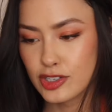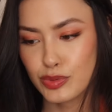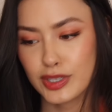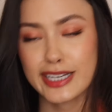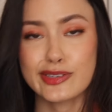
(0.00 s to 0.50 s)
just
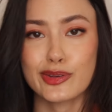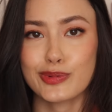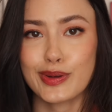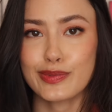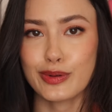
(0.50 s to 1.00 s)
realized I was
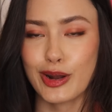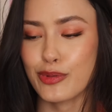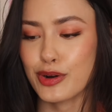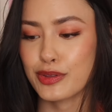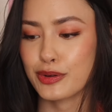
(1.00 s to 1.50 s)
waving around
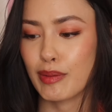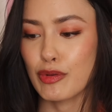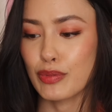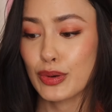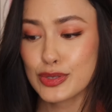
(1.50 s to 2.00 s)
one of the Cream De
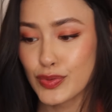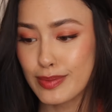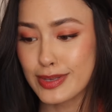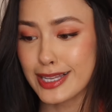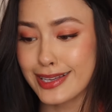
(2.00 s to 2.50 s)
Rose
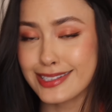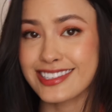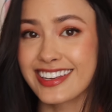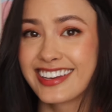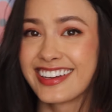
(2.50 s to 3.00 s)
formulas.
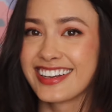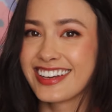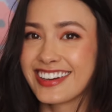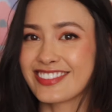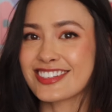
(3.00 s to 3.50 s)

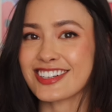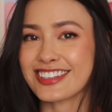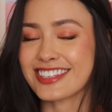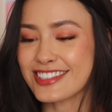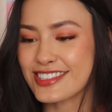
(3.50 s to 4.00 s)
Which are
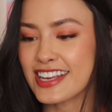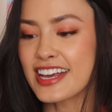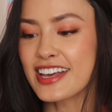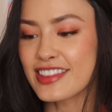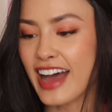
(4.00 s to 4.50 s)
these.
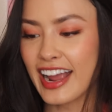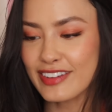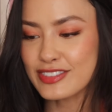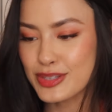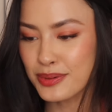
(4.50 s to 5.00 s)
I
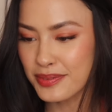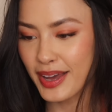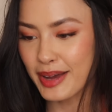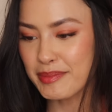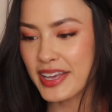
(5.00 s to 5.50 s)
have two of
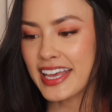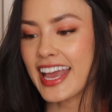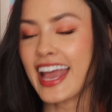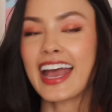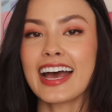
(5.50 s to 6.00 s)
them,
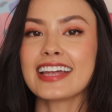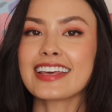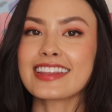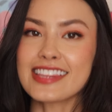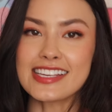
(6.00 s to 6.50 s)

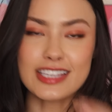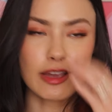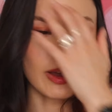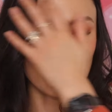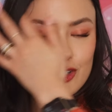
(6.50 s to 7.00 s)
and these came
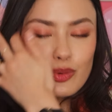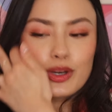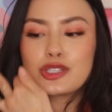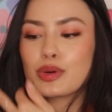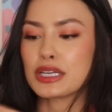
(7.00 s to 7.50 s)
out in
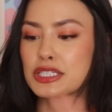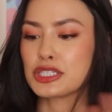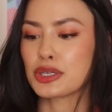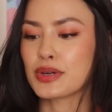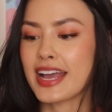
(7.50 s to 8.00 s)

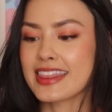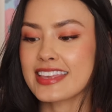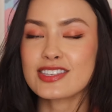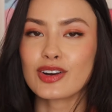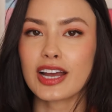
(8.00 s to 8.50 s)
2022, and
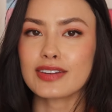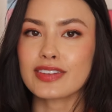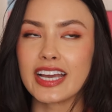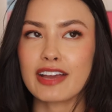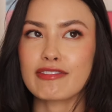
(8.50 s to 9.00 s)
these are kind of
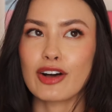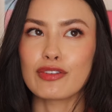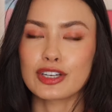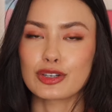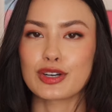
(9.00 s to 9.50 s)
like a
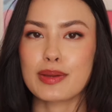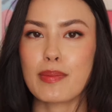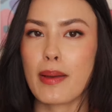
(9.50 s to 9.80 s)
velvet cream